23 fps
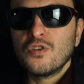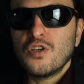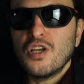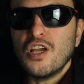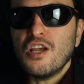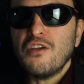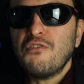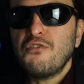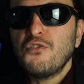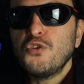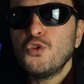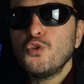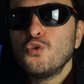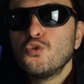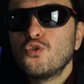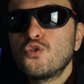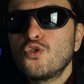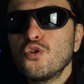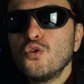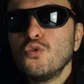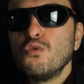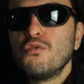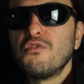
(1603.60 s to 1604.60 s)
if you
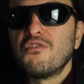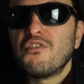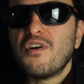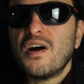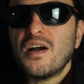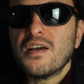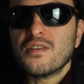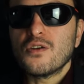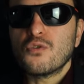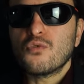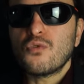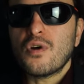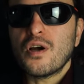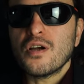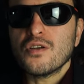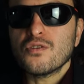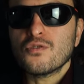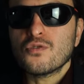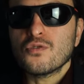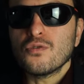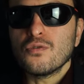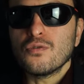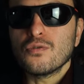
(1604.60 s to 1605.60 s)
do find the right
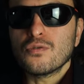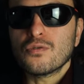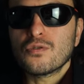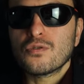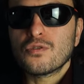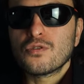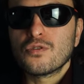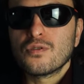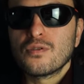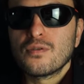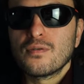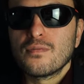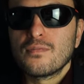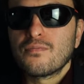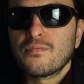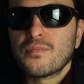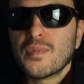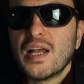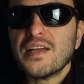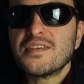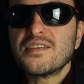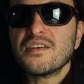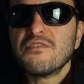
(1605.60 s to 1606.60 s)
source,
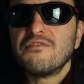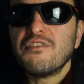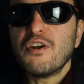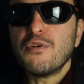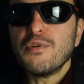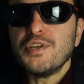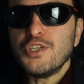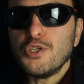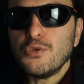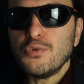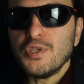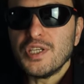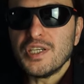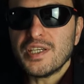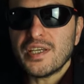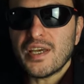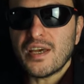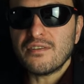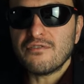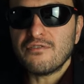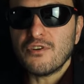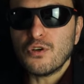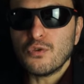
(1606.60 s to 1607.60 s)
it's a very unique
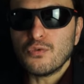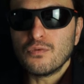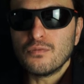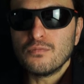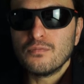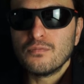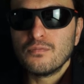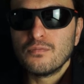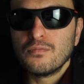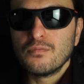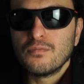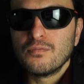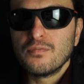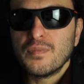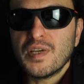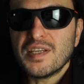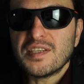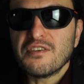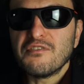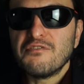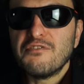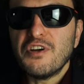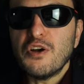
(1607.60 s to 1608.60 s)
headphone.
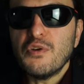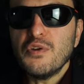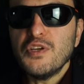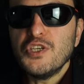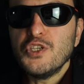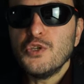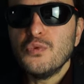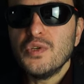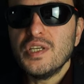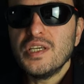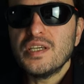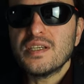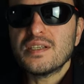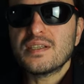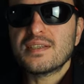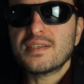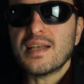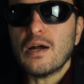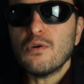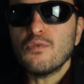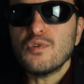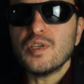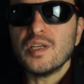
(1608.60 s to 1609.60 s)
It's a very unique
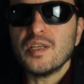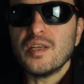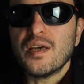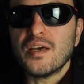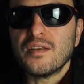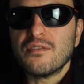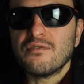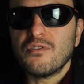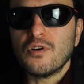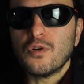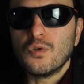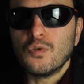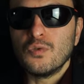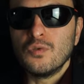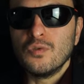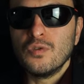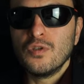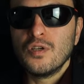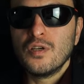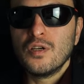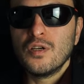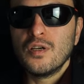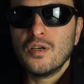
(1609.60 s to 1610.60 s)
sounding headphone.
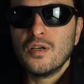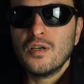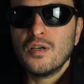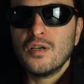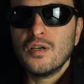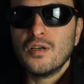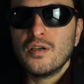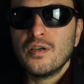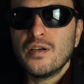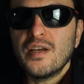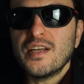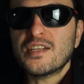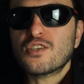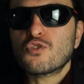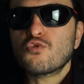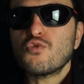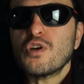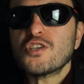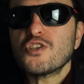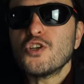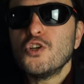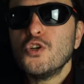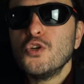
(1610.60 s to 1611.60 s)
Its
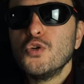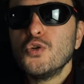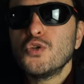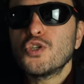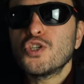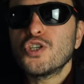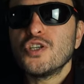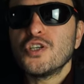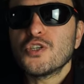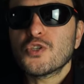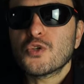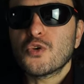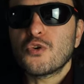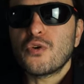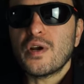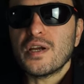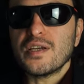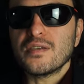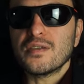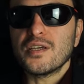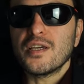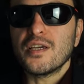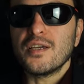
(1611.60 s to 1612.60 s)
resolution is
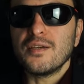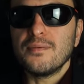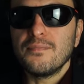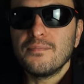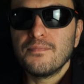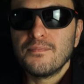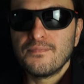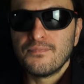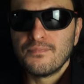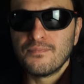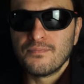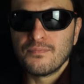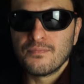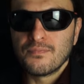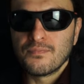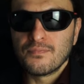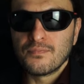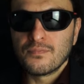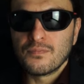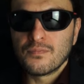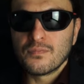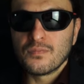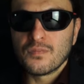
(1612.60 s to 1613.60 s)
crazy.
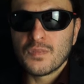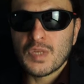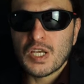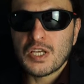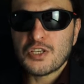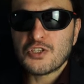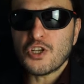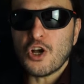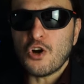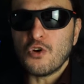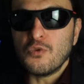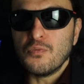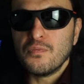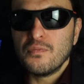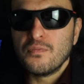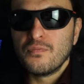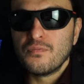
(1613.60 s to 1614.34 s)
So,